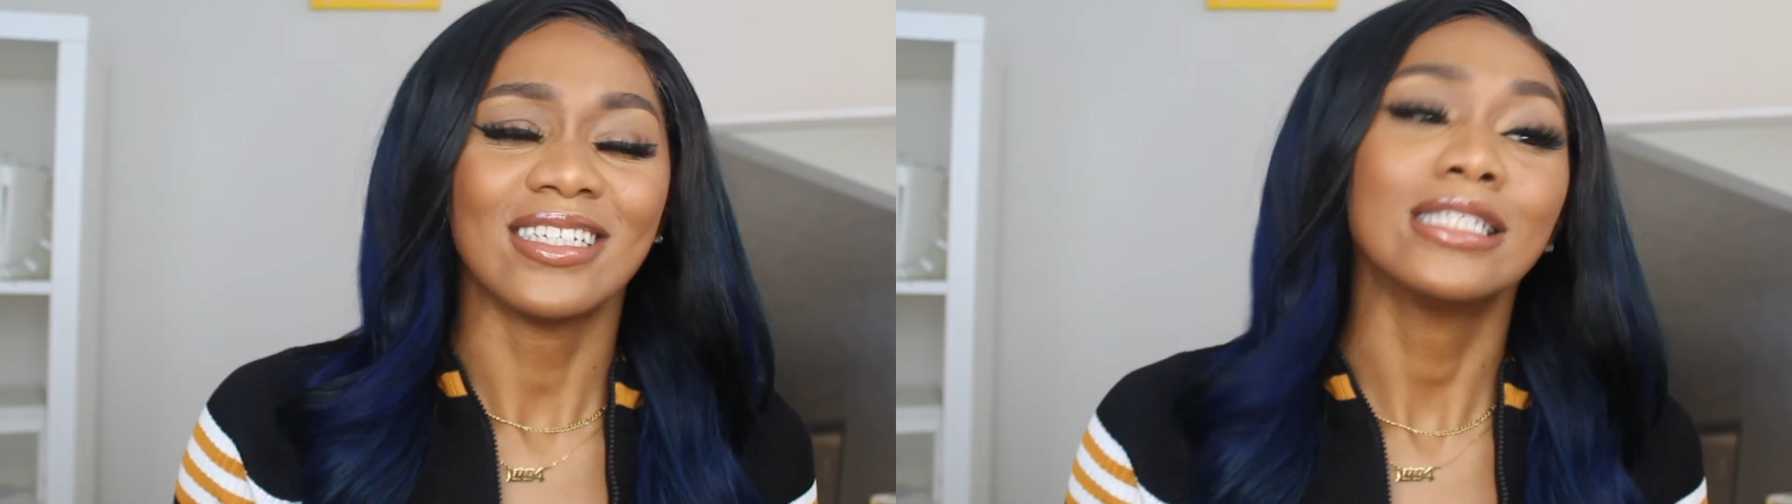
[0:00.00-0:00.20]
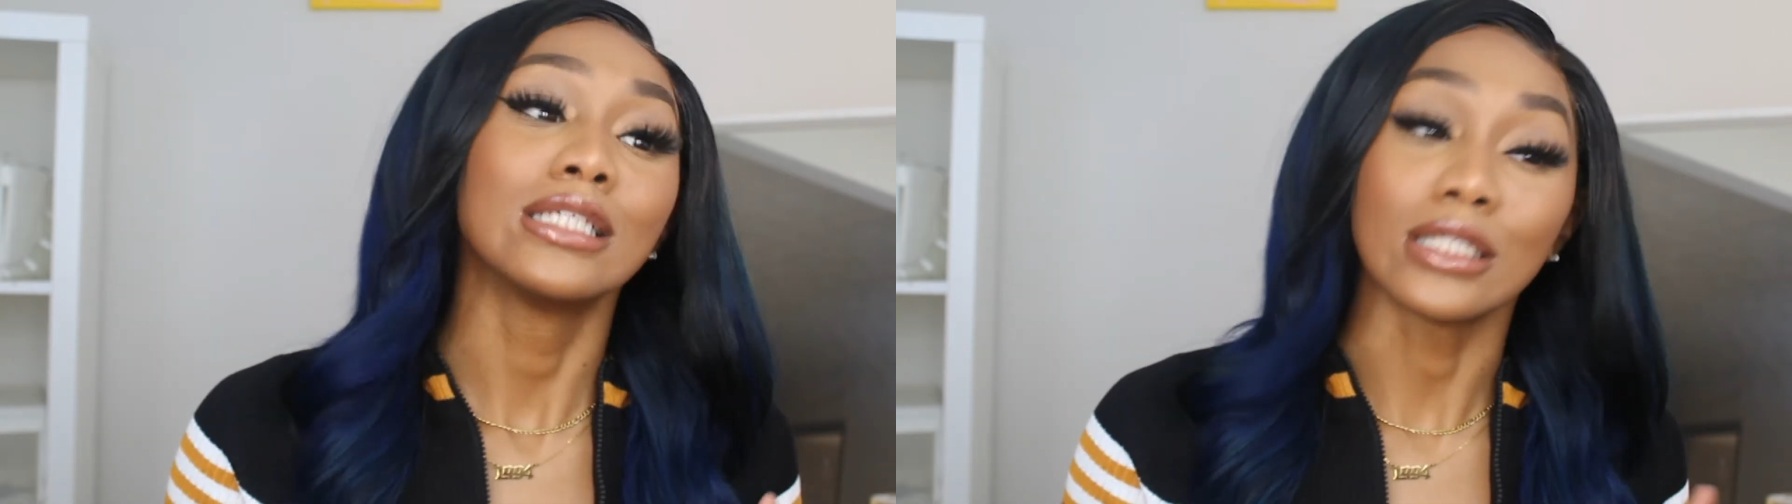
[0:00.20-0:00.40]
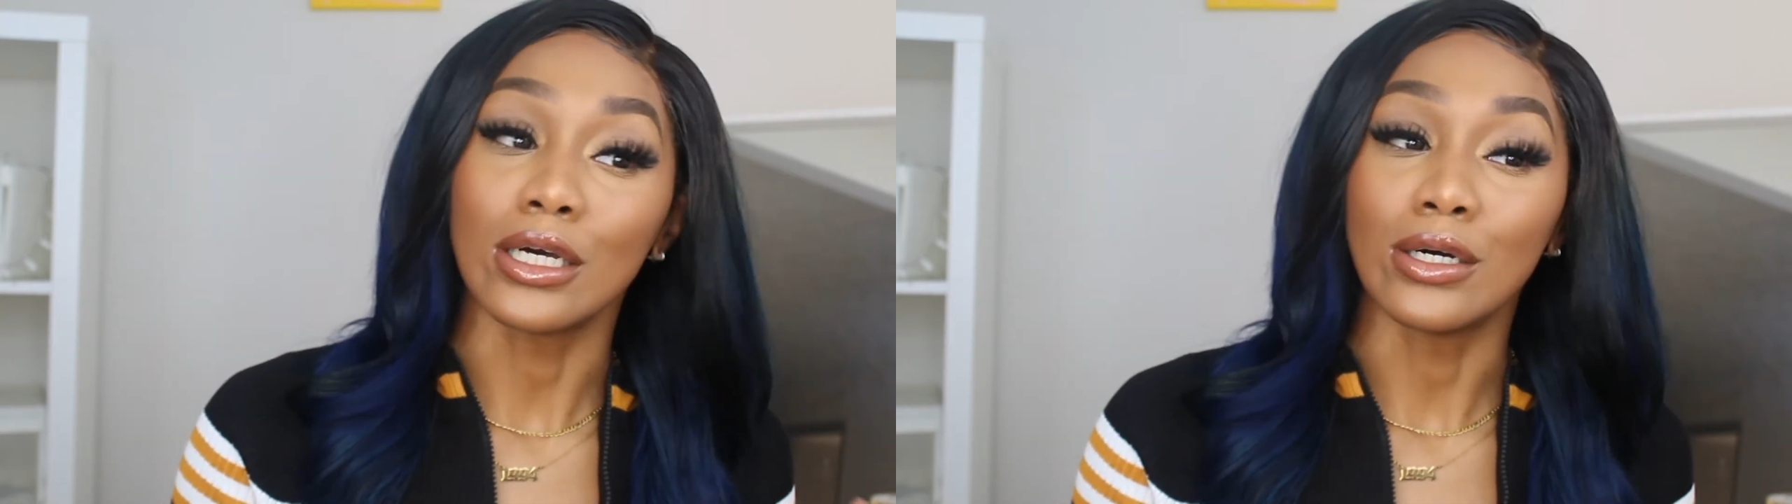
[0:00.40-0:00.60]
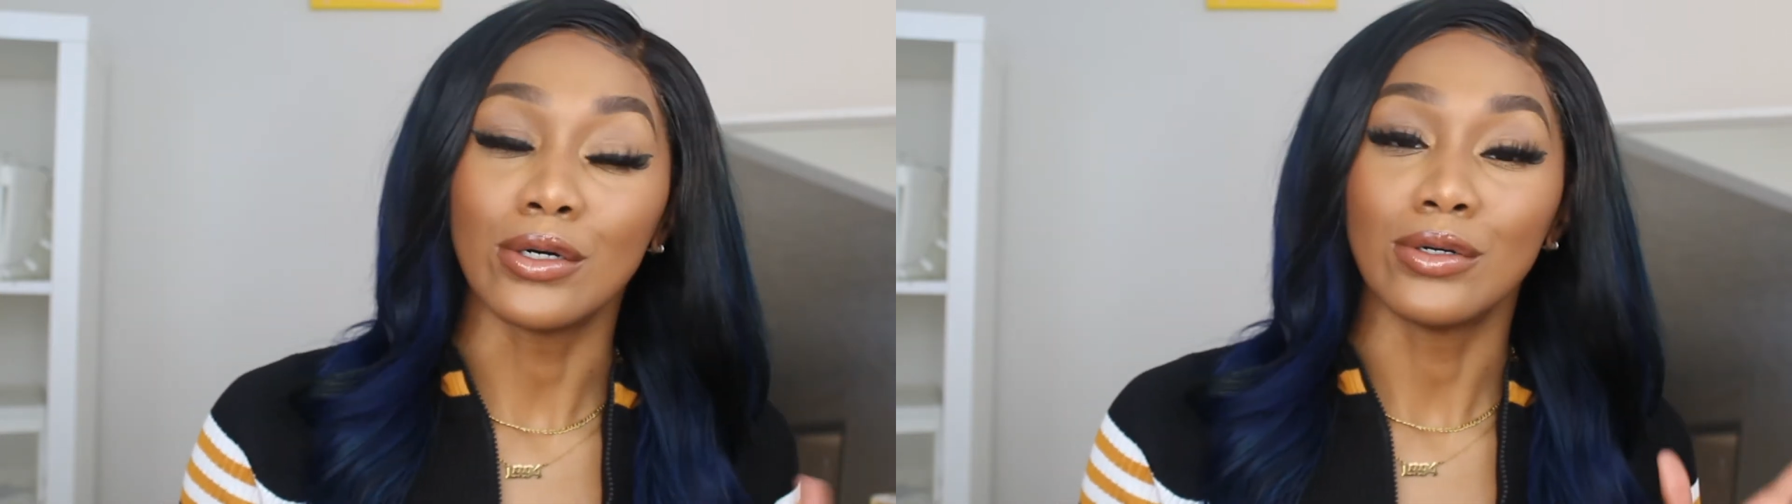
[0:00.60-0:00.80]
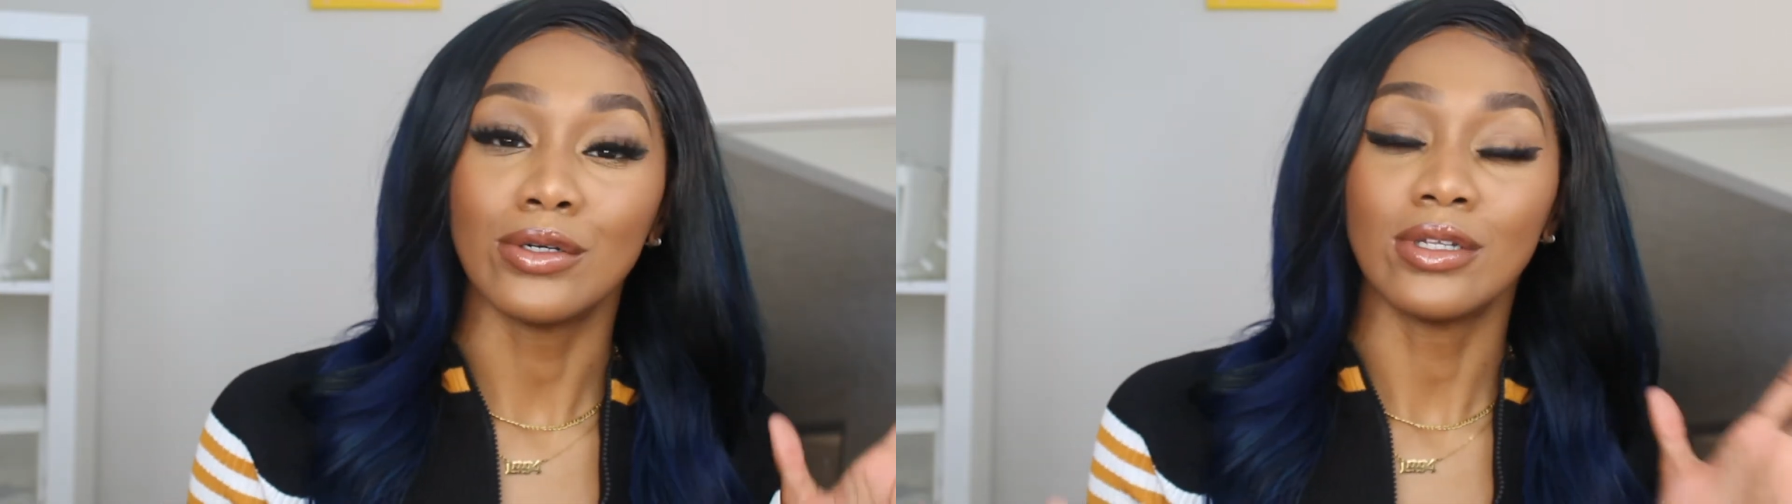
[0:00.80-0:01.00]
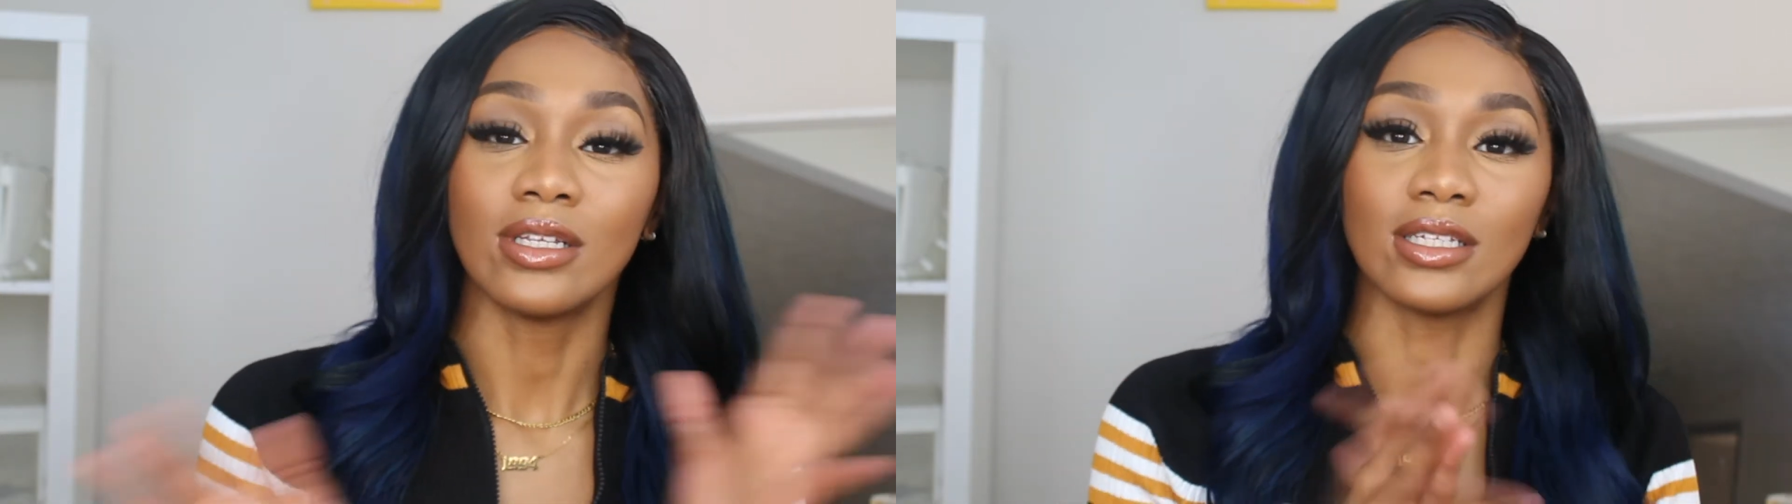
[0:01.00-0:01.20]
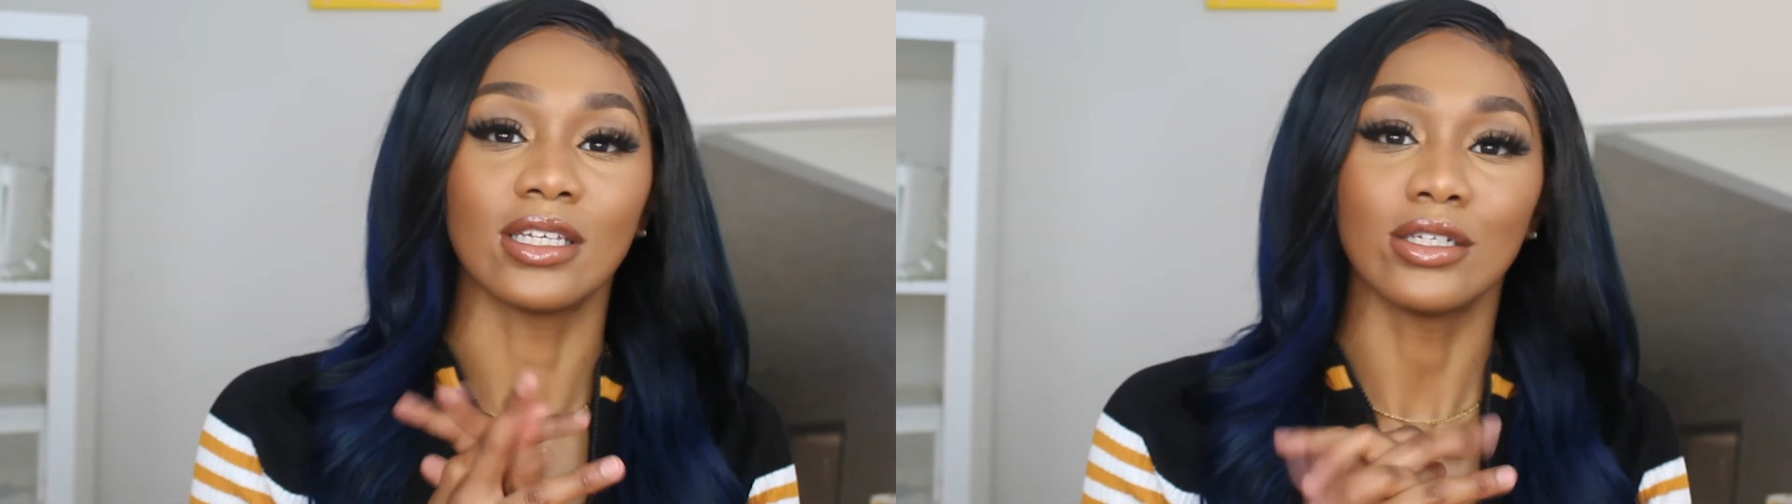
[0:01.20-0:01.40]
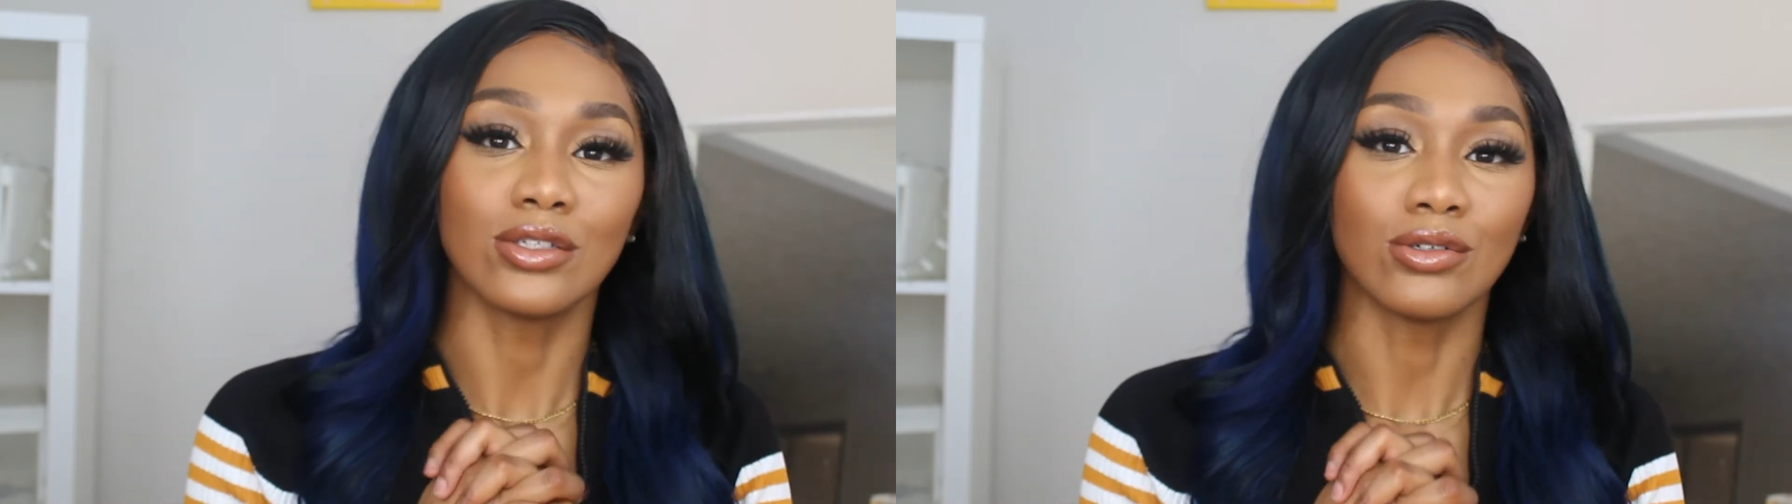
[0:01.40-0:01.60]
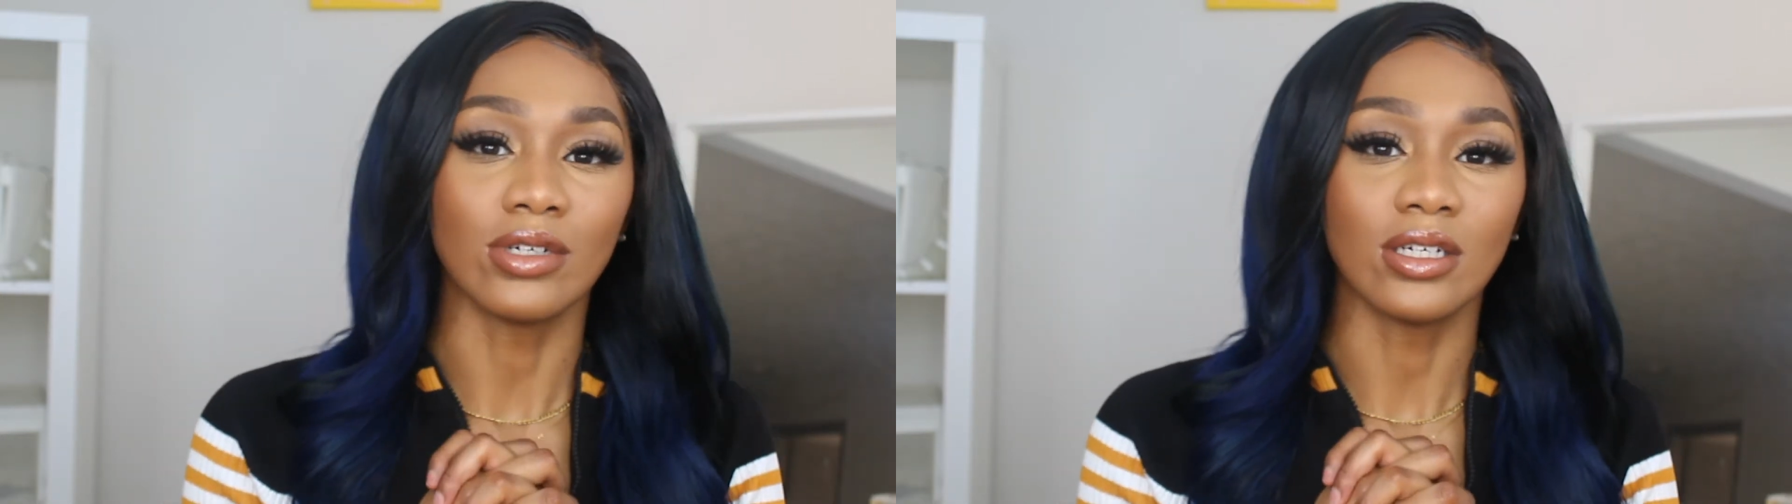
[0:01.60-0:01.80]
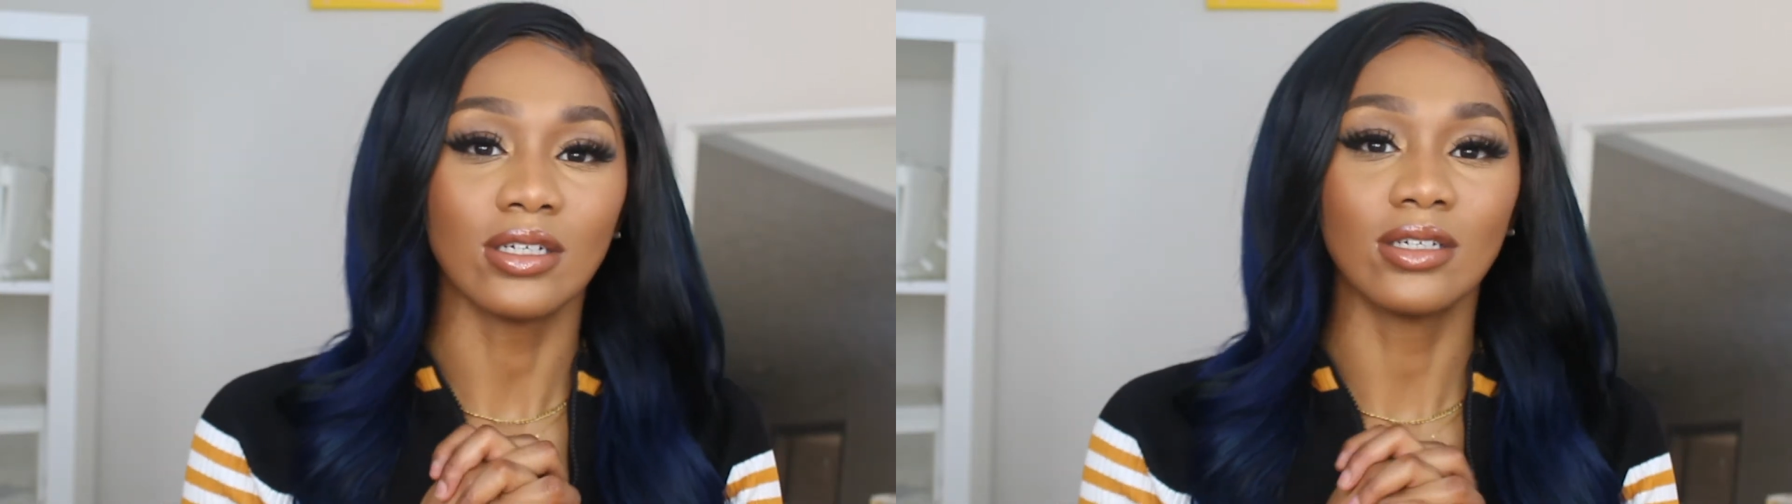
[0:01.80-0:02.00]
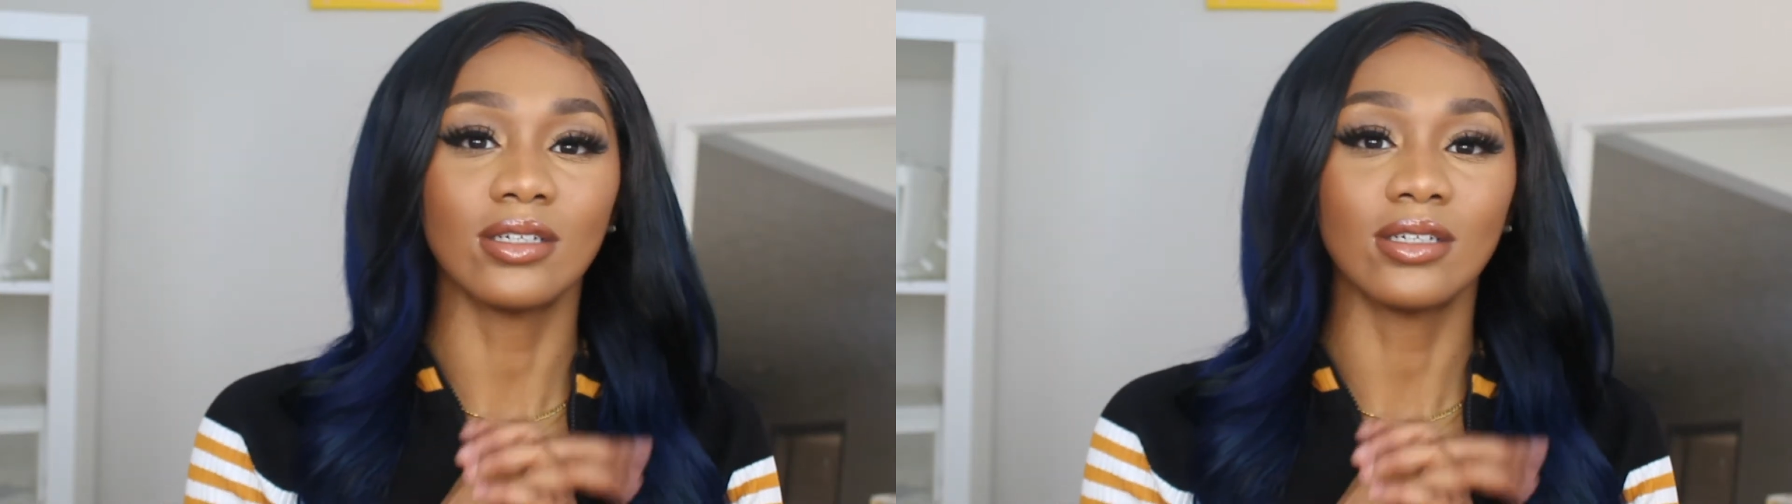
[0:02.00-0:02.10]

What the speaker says: So let's get to it.